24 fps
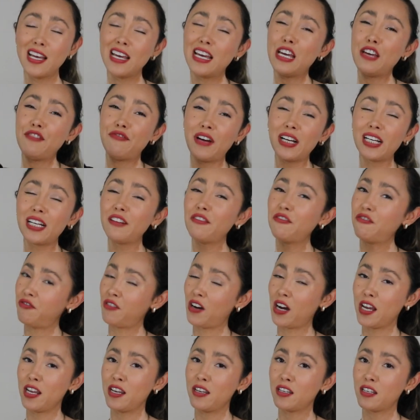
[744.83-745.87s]
if I can
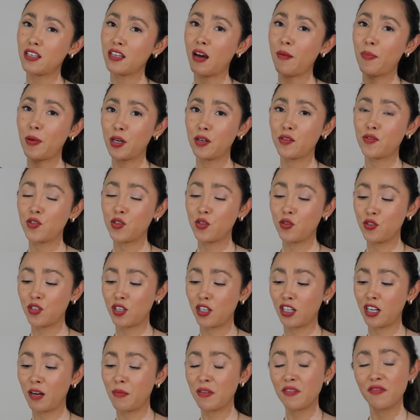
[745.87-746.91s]
find a pair of shoes that are
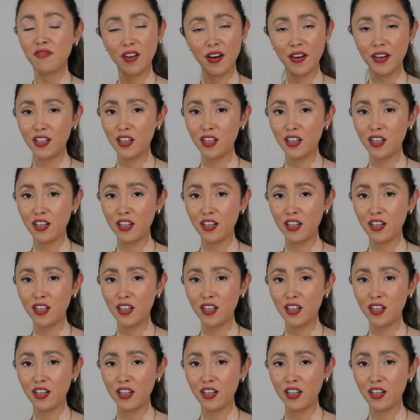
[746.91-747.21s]
going to be very